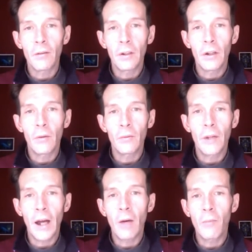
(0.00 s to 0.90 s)

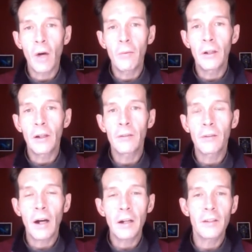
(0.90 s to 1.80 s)
now moment of
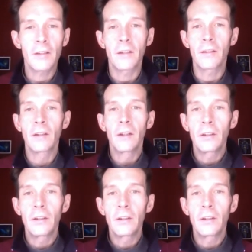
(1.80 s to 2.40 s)
consciousness.